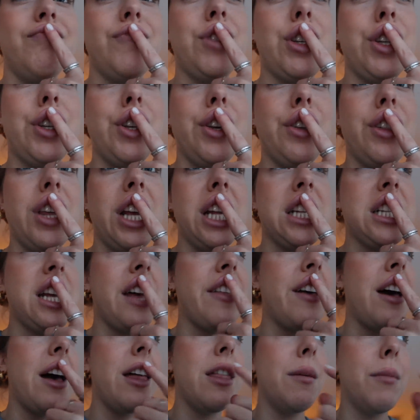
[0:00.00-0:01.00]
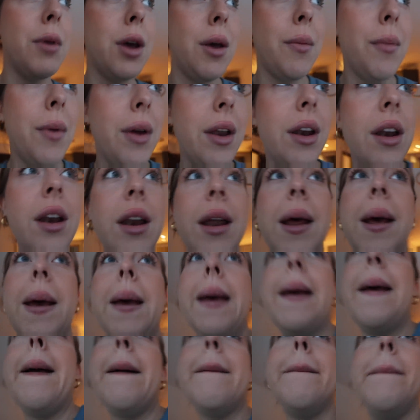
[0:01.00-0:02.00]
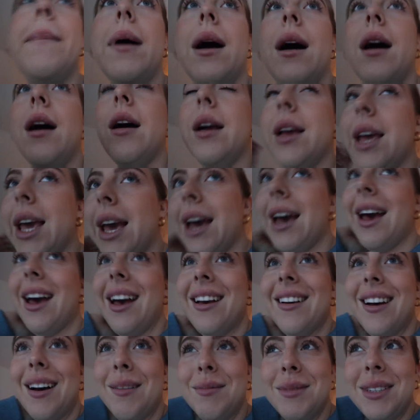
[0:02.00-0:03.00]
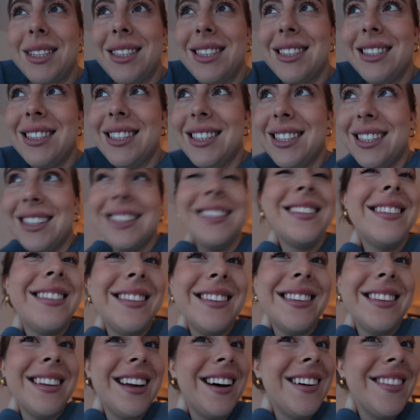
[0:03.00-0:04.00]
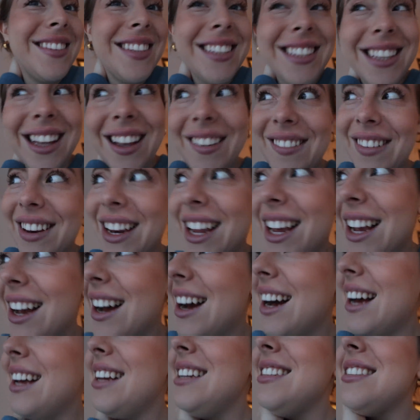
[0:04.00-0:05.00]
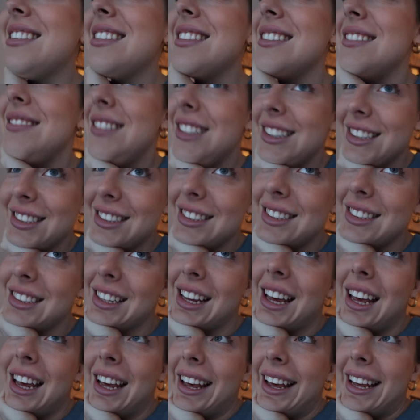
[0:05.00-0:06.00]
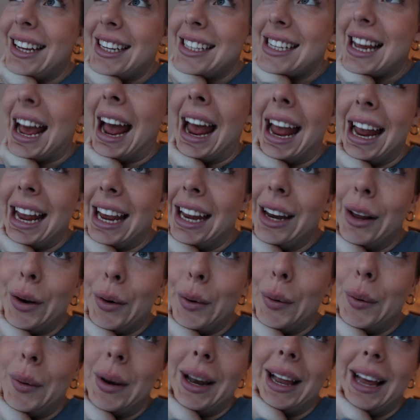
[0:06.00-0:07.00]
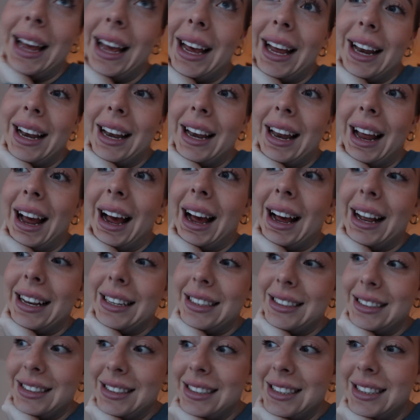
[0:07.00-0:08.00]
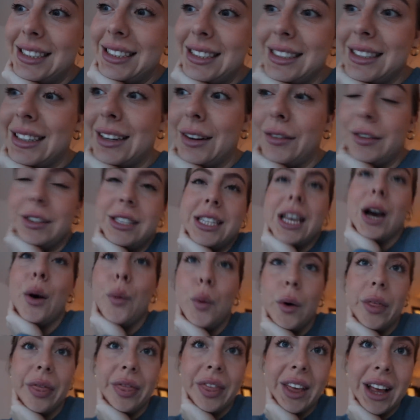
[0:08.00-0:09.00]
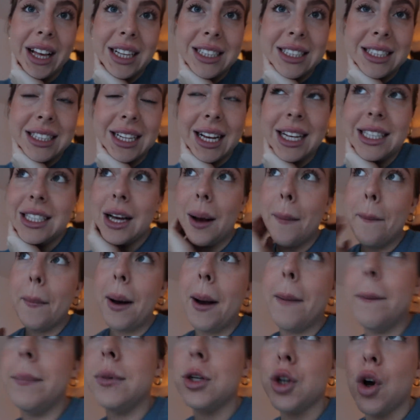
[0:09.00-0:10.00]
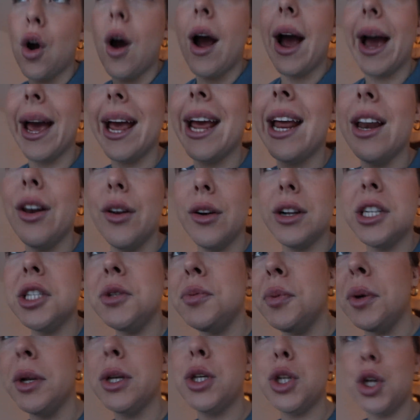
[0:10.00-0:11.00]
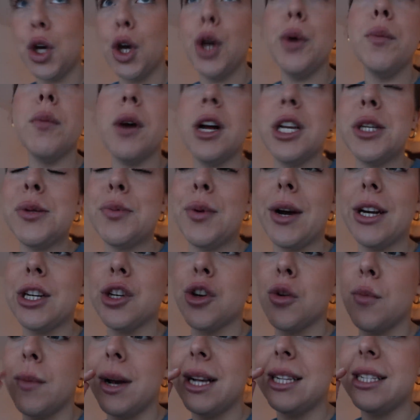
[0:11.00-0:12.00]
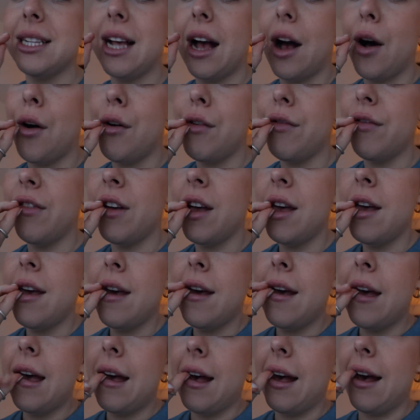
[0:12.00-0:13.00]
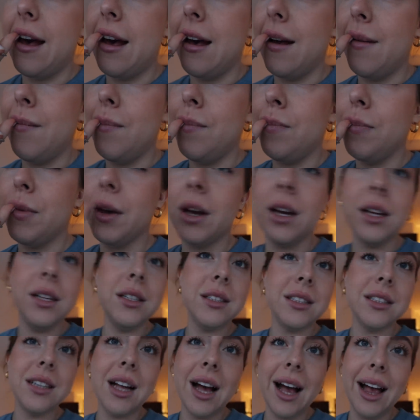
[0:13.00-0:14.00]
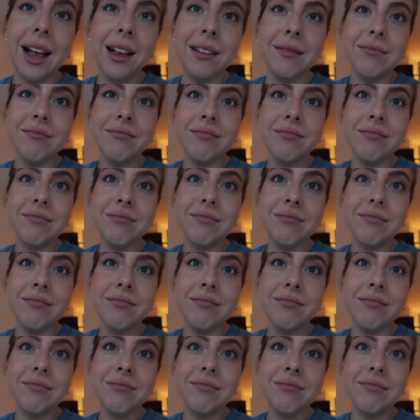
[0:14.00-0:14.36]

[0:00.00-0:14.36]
to do things like that at the moment. But yeah, I'm just, I'm just loving it, guys. I'm just taking it all in, and obviously I want things to get done, but I'm trying not to put too much pressure on myself, um, because like,